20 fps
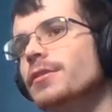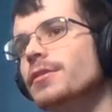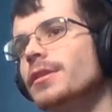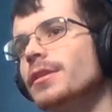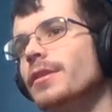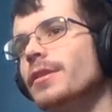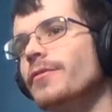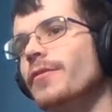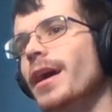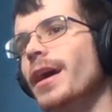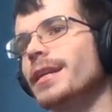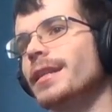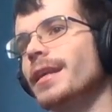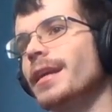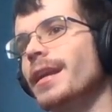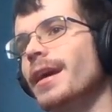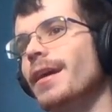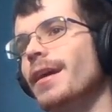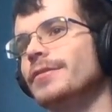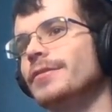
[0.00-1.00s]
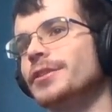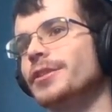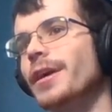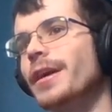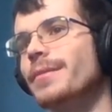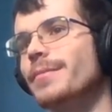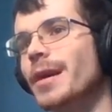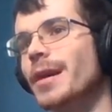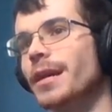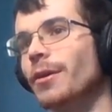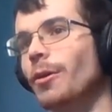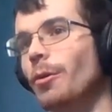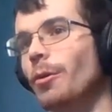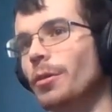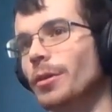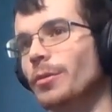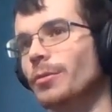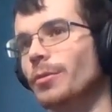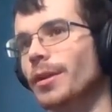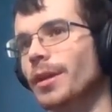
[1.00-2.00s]
to the fact that I have to try and make a
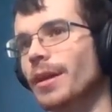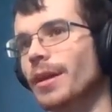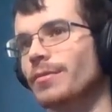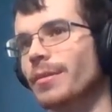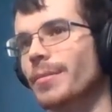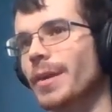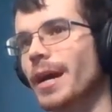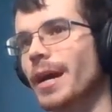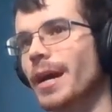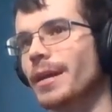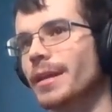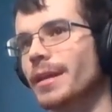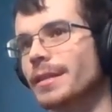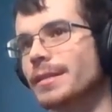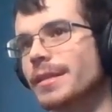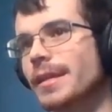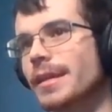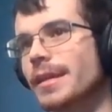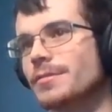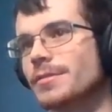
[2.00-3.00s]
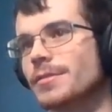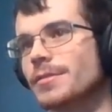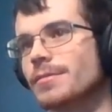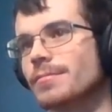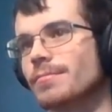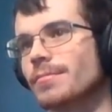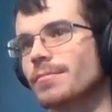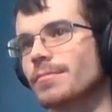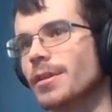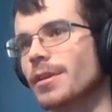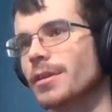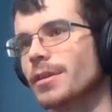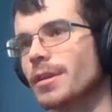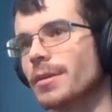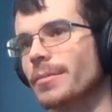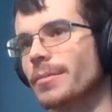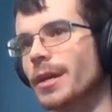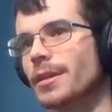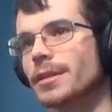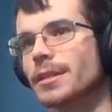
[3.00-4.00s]
hole-in-one off the bat. It saves a good
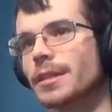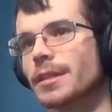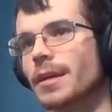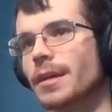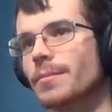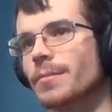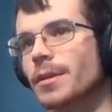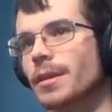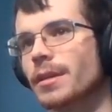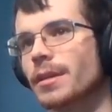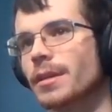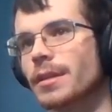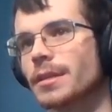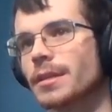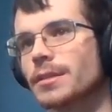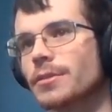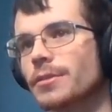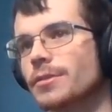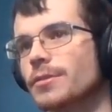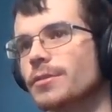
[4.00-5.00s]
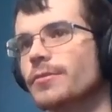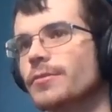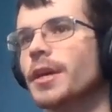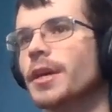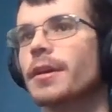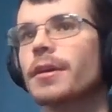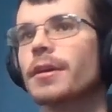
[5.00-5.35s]
amount of time. Thanks, Kirsufi.